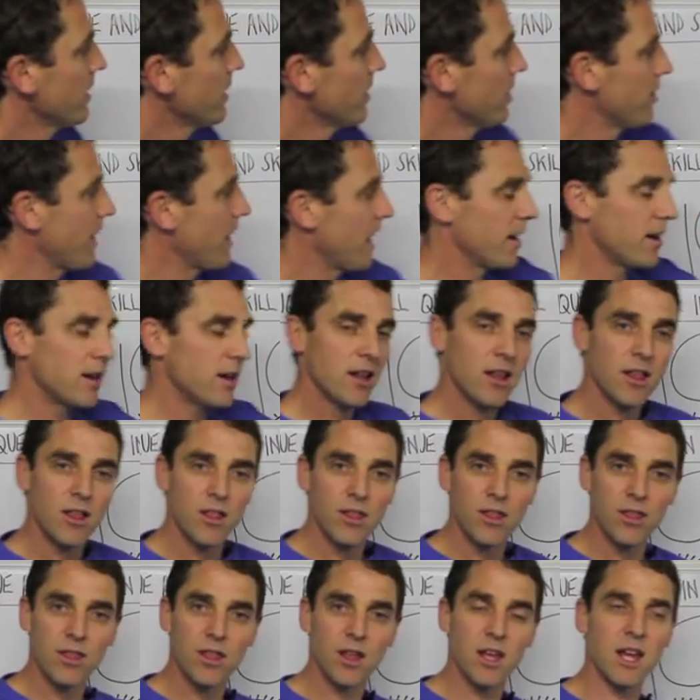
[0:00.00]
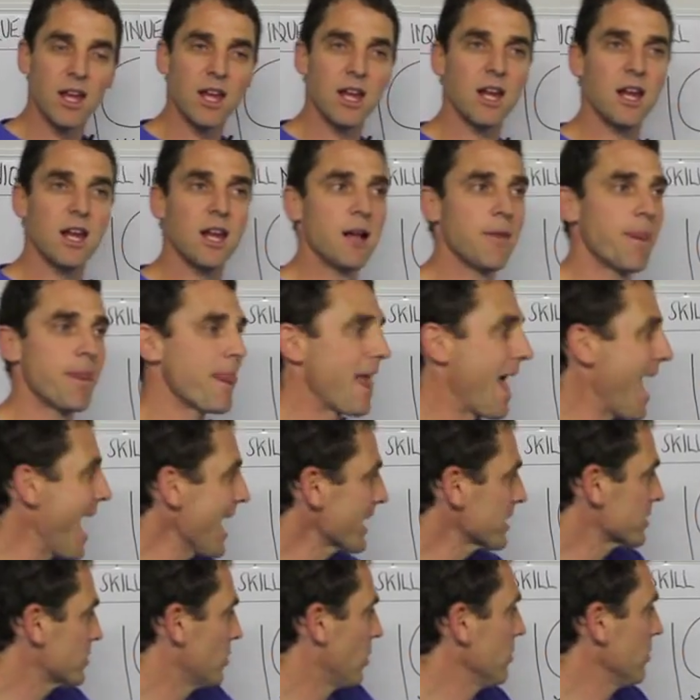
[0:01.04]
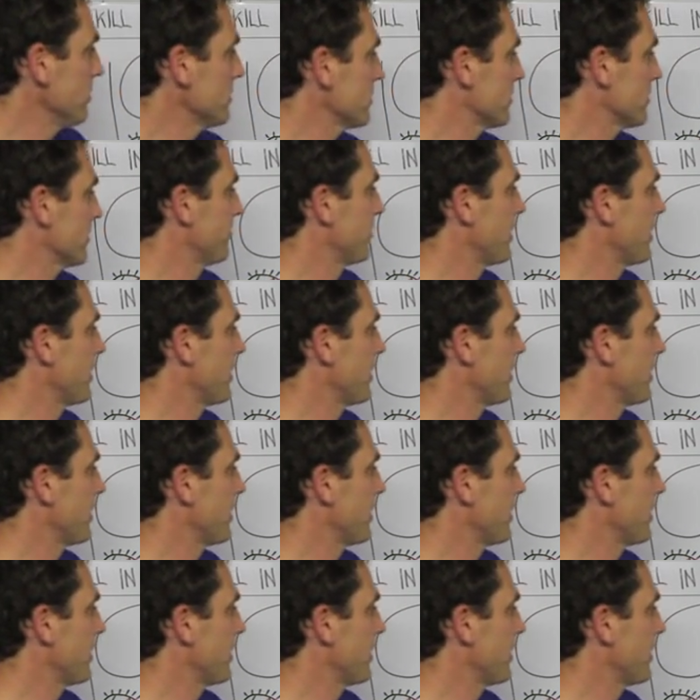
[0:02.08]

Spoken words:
then the axons